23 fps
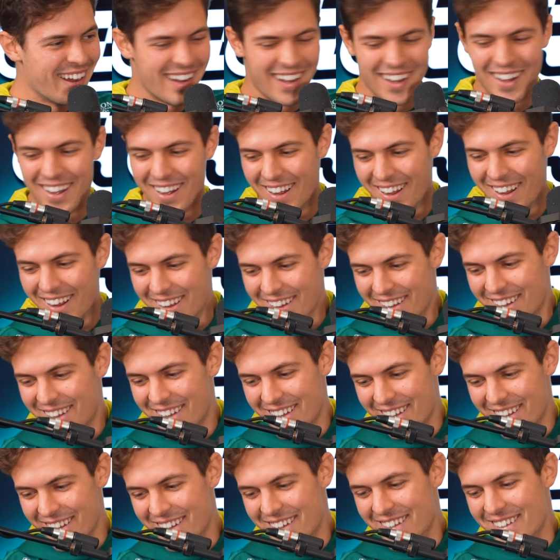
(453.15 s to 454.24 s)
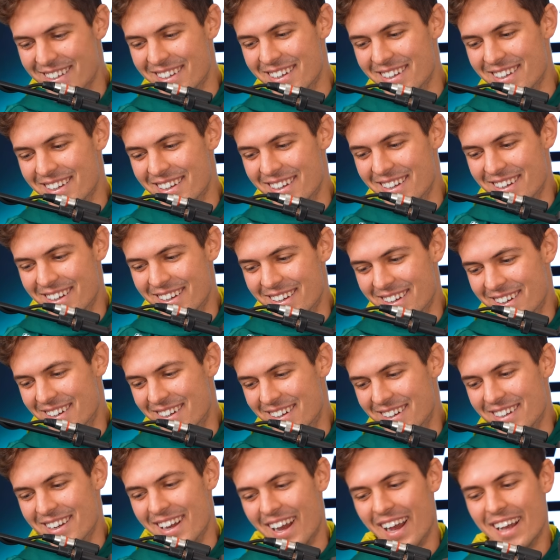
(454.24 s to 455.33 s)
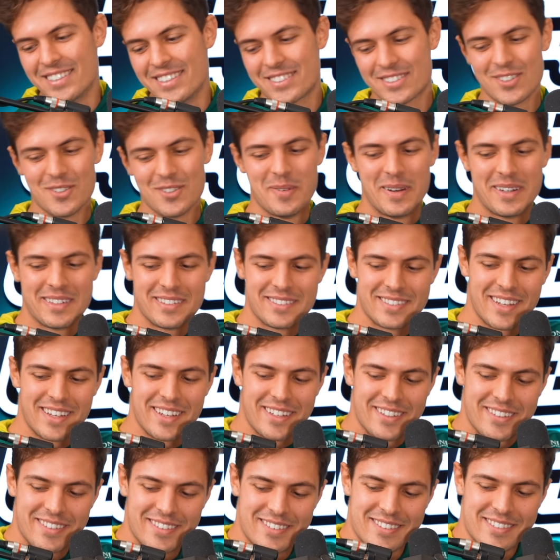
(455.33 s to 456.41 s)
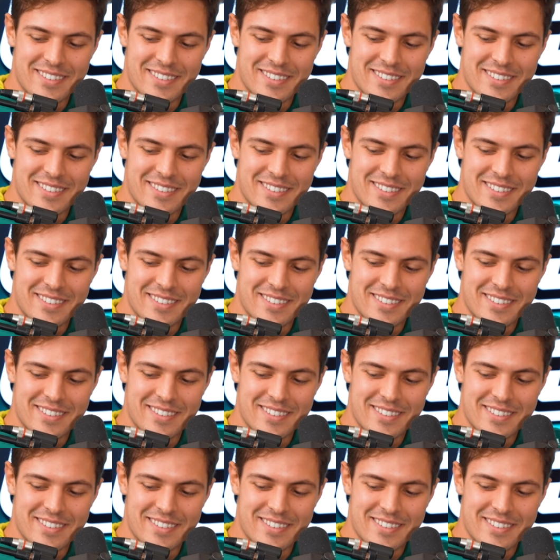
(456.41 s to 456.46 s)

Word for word: I'm trying to keep the listeners for the pod that I'm cool, watching Thank you.